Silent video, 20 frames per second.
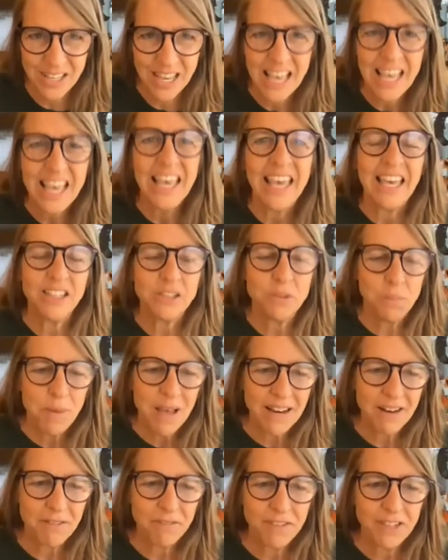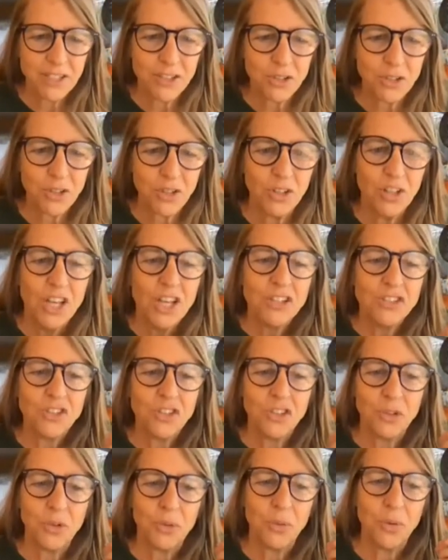It's beneficial
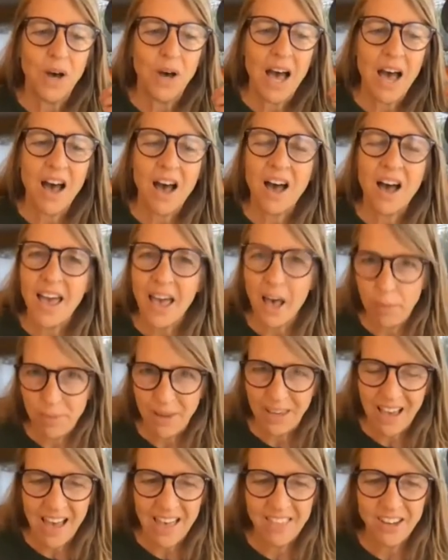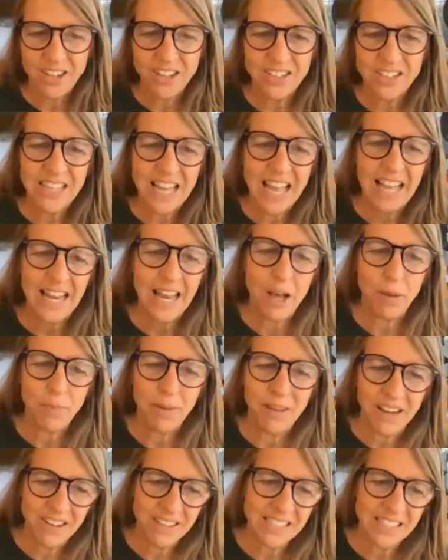to helping others and
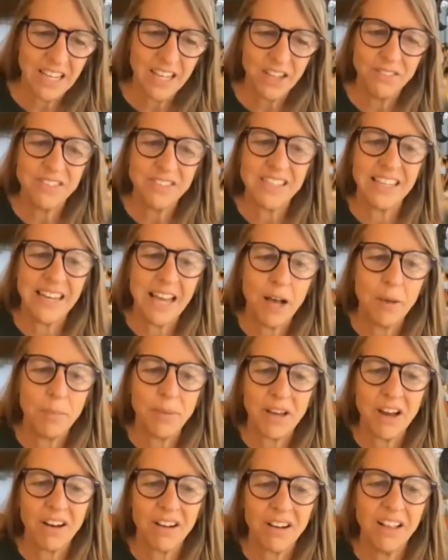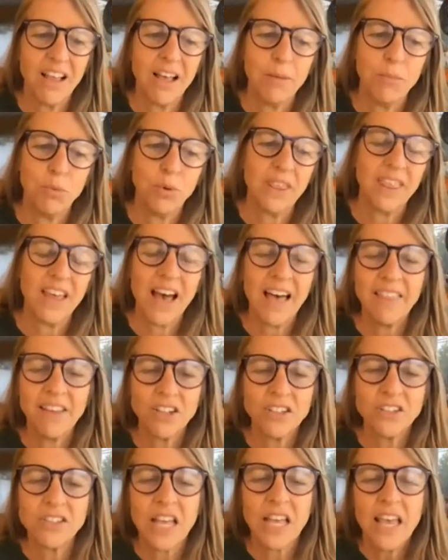helping ourselves and helping our club with
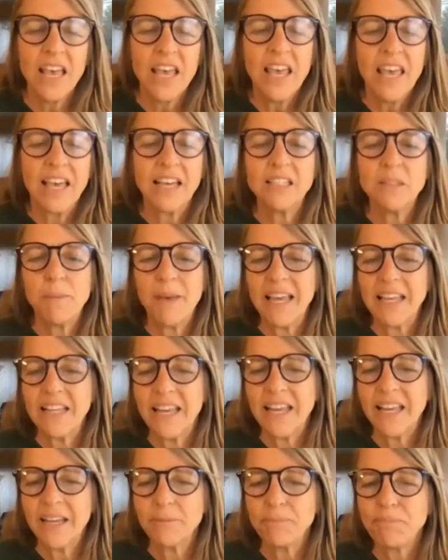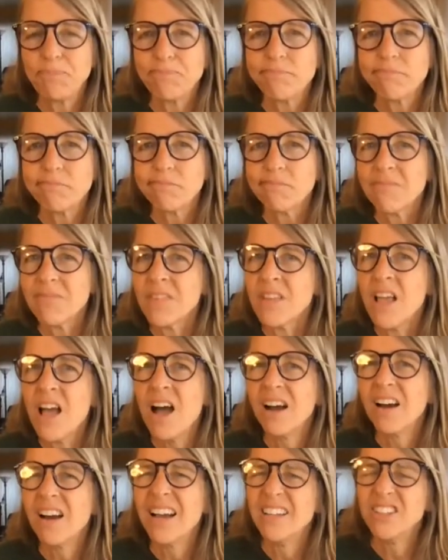others, expanding
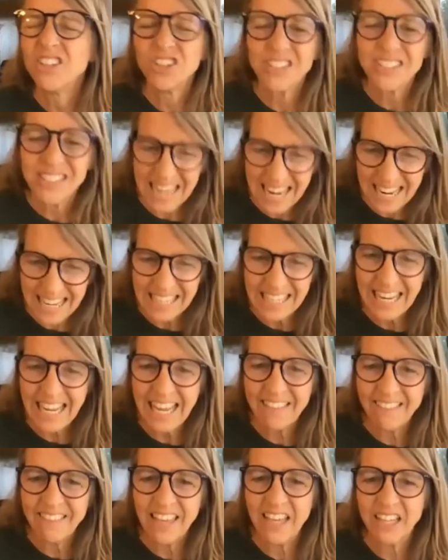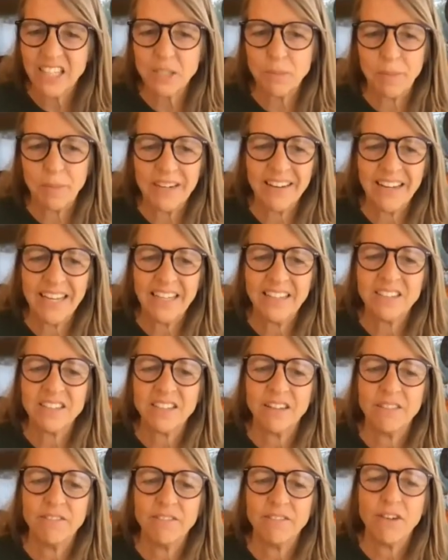our understanding and the experience
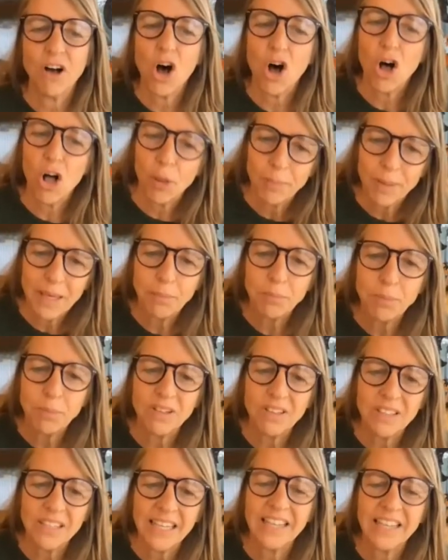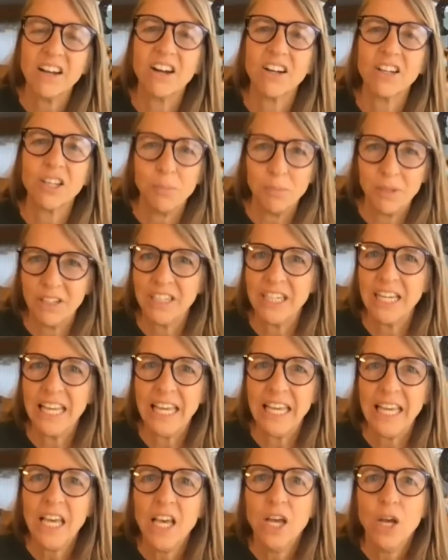of all people in our community
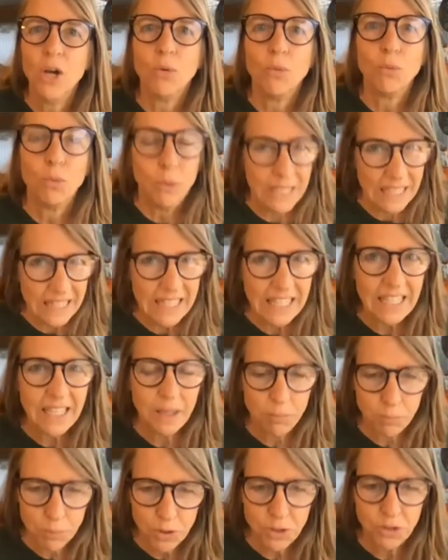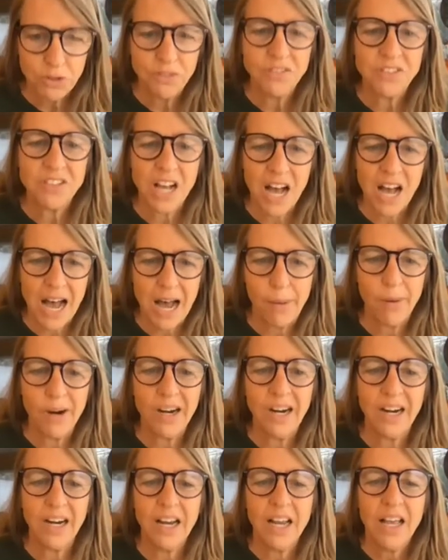really improves
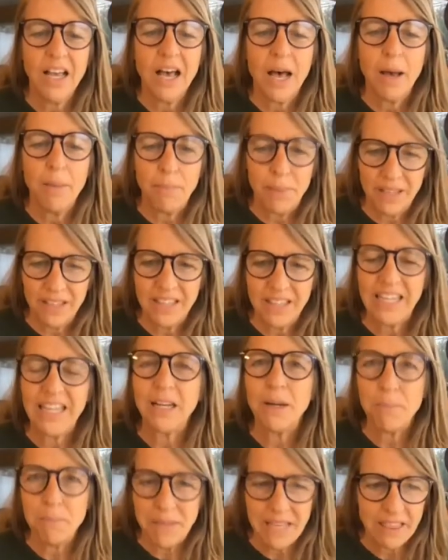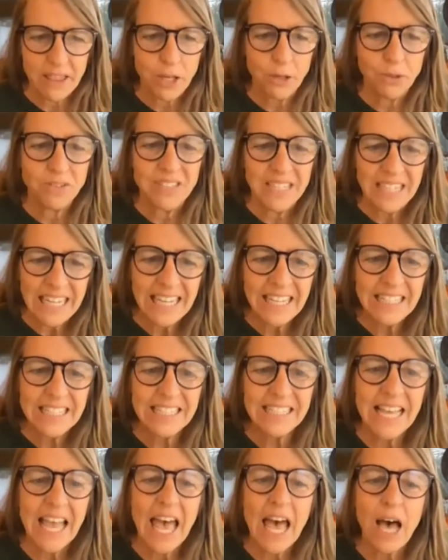our ability to meet those needs,
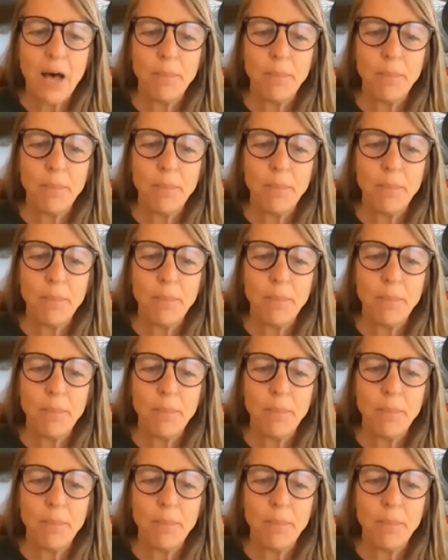helping